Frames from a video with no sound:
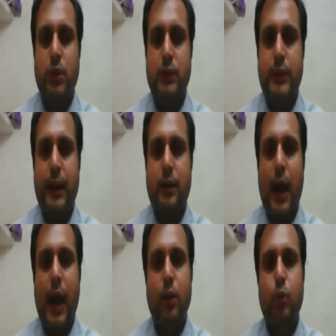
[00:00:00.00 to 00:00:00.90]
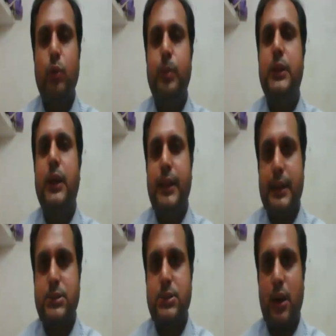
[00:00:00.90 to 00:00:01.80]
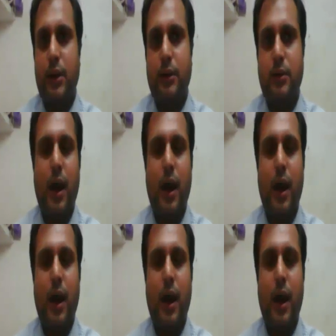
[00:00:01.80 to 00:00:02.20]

that I could be the next target.